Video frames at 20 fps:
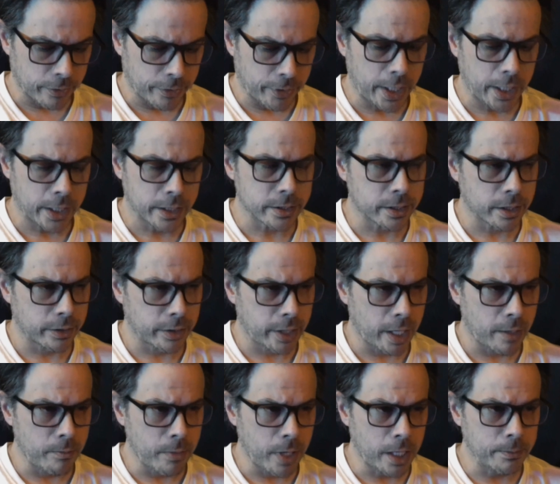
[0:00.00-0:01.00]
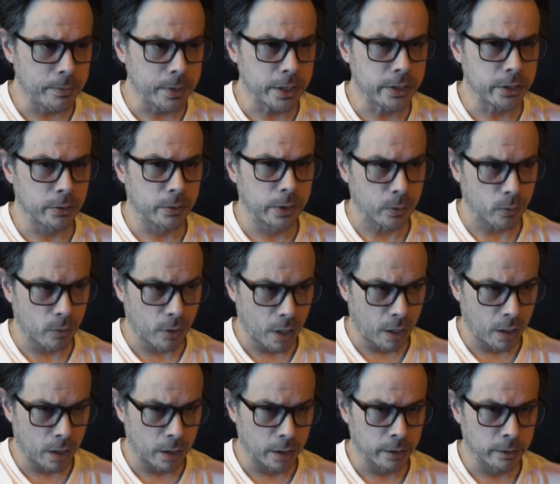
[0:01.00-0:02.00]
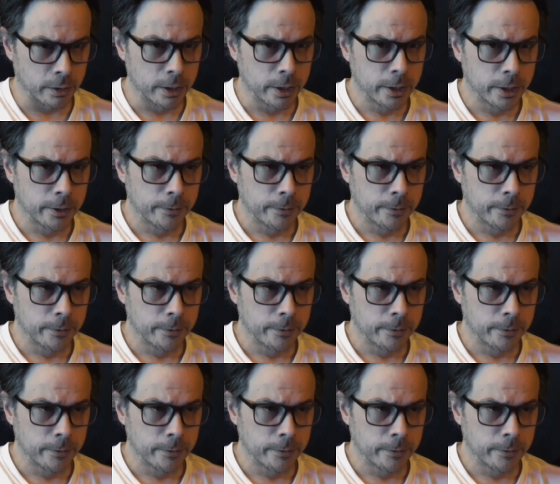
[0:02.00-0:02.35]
things that they may be doing wrong